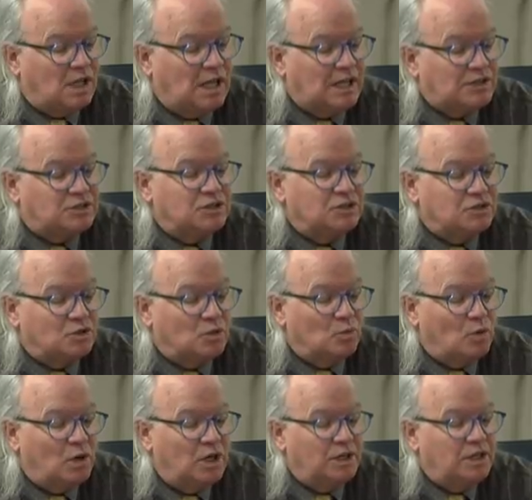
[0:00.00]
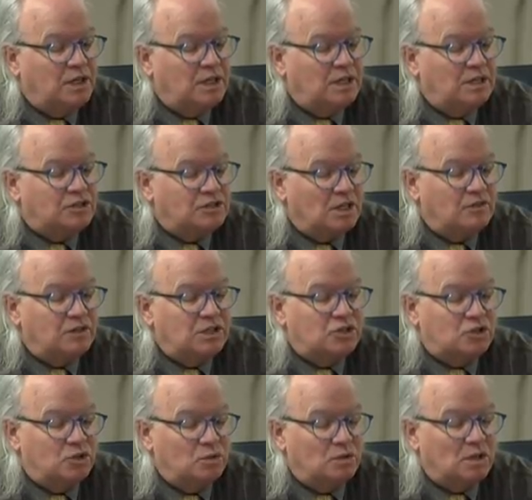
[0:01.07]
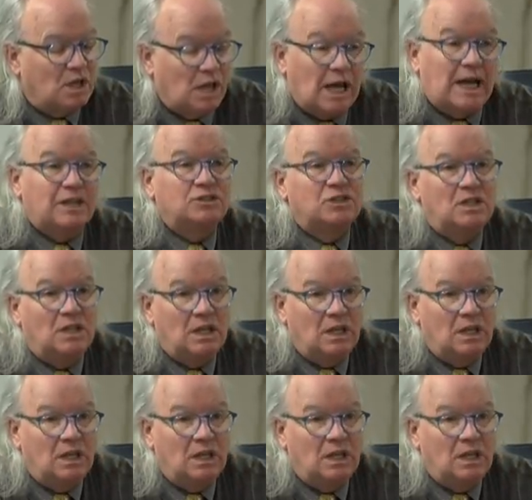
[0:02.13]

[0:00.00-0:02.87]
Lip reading: classes or 1 70-student class.